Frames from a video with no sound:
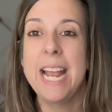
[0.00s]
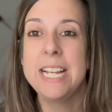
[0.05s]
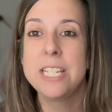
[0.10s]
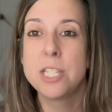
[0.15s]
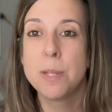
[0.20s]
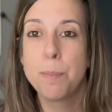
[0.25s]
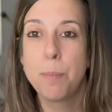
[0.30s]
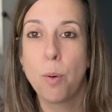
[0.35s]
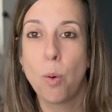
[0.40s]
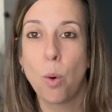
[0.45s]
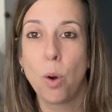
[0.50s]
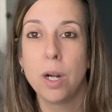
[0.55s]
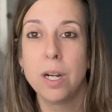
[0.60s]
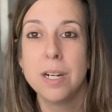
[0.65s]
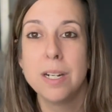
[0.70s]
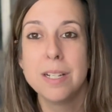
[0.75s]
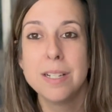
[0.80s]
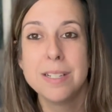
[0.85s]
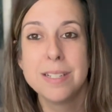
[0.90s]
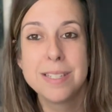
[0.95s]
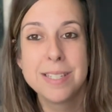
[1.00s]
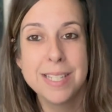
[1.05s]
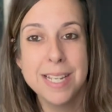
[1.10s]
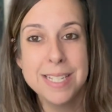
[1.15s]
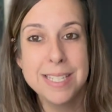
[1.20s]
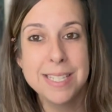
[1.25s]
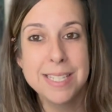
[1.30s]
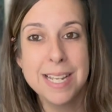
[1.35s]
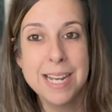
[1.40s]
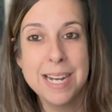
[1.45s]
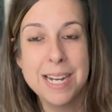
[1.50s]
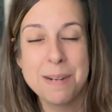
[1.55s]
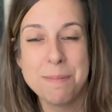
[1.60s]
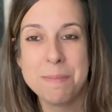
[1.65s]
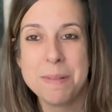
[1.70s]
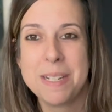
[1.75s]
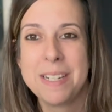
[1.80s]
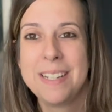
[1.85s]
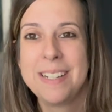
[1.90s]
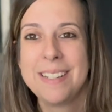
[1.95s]
a support
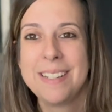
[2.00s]
system.